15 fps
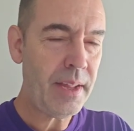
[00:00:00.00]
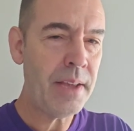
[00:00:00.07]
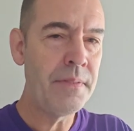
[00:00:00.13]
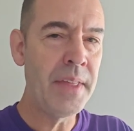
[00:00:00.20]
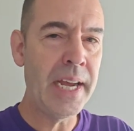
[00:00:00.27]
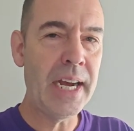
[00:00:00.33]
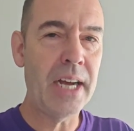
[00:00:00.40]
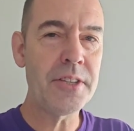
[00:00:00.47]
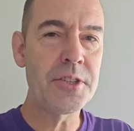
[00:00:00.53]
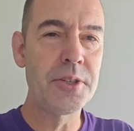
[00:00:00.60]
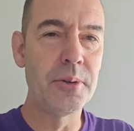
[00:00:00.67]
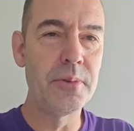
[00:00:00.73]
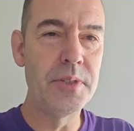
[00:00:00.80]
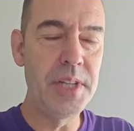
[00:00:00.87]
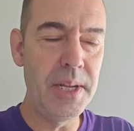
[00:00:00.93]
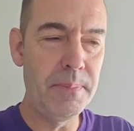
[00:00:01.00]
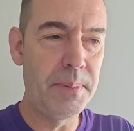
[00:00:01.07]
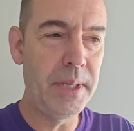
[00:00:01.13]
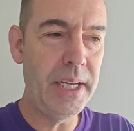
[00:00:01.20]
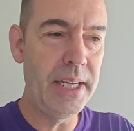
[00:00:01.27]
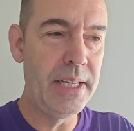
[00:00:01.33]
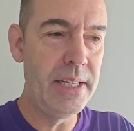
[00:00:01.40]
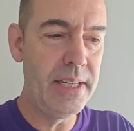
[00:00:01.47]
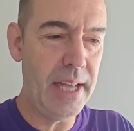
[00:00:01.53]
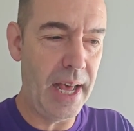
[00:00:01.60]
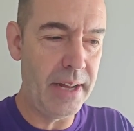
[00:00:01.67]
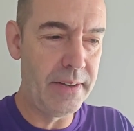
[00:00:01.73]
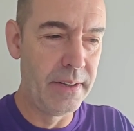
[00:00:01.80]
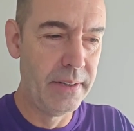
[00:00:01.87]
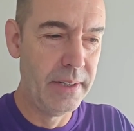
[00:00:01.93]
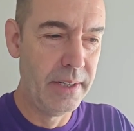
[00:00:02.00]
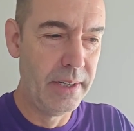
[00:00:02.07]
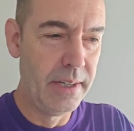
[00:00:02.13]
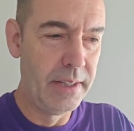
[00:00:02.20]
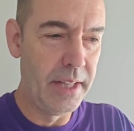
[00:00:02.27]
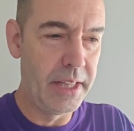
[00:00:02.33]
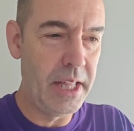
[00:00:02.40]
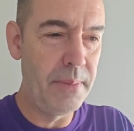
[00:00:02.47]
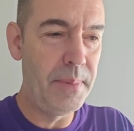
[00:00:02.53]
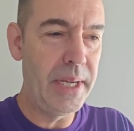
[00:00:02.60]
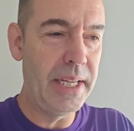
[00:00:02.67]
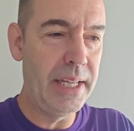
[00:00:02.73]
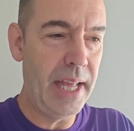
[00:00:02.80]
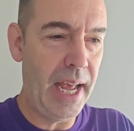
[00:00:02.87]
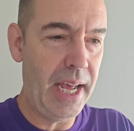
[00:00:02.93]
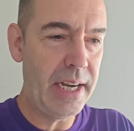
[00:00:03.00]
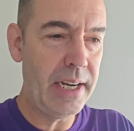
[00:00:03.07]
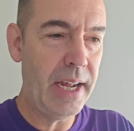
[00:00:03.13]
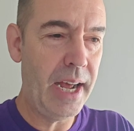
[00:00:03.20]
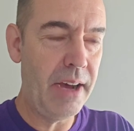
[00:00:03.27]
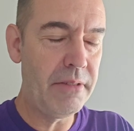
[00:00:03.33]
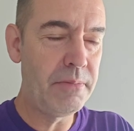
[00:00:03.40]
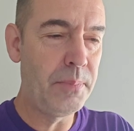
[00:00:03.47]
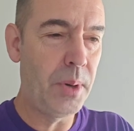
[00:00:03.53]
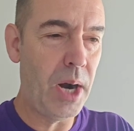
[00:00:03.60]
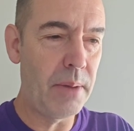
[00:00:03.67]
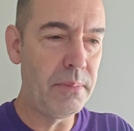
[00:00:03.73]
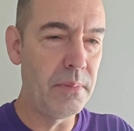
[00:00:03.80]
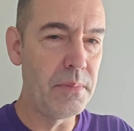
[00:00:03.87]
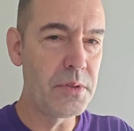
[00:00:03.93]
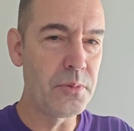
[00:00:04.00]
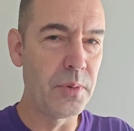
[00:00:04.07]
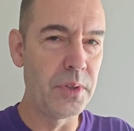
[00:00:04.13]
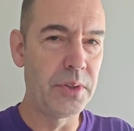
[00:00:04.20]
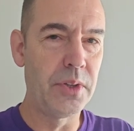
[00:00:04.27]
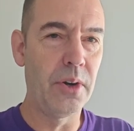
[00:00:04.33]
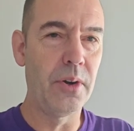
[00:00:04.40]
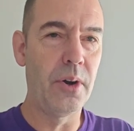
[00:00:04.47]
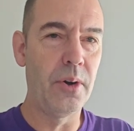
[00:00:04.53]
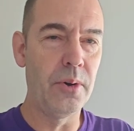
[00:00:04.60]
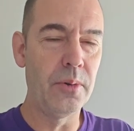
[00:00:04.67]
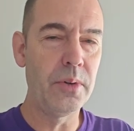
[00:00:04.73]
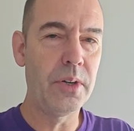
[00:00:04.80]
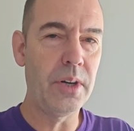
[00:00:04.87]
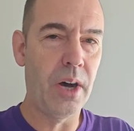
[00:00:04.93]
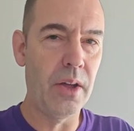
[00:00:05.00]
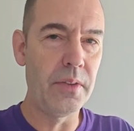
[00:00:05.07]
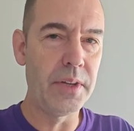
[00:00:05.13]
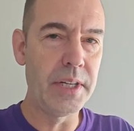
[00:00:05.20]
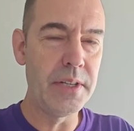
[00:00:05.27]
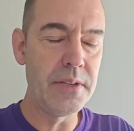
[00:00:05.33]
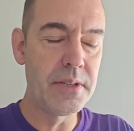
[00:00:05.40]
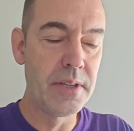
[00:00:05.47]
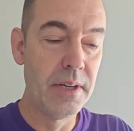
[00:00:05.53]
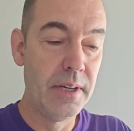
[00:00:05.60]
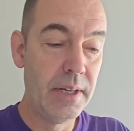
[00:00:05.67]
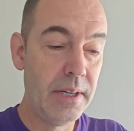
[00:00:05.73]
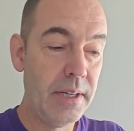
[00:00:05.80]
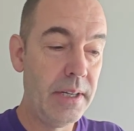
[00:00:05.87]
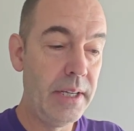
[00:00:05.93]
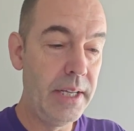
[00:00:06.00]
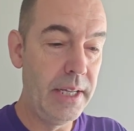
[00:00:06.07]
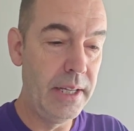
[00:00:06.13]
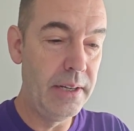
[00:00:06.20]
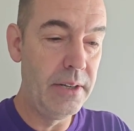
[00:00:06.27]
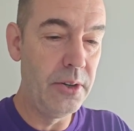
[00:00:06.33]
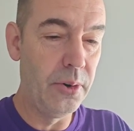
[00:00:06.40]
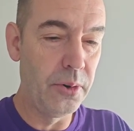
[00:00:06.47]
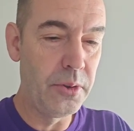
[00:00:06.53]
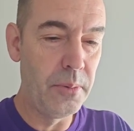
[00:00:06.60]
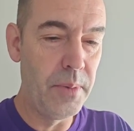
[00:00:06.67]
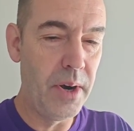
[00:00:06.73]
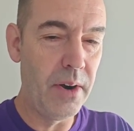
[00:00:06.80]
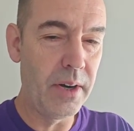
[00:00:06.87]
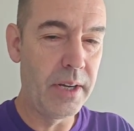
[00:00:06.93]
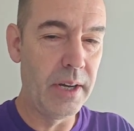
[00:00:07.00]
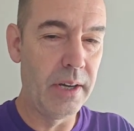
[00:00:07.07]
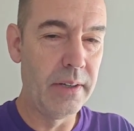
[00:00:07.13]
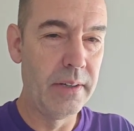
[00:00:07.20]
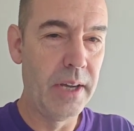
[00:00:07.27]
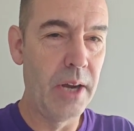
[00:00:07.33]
they got so deeply in debt that they began to have problems with their own colonies in North America.